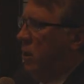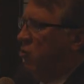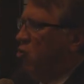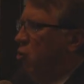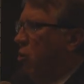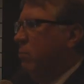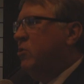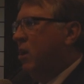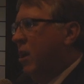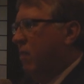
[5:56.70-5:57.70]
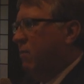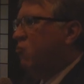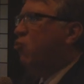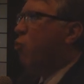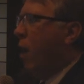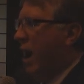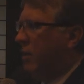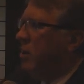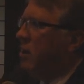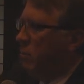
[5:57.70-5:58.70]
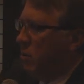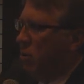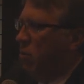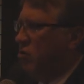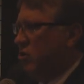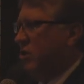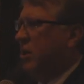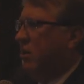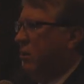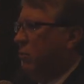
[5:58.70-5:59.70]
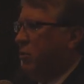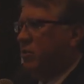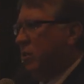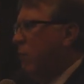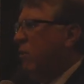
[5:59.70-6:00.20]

in terms of trying to come close to dealing with this,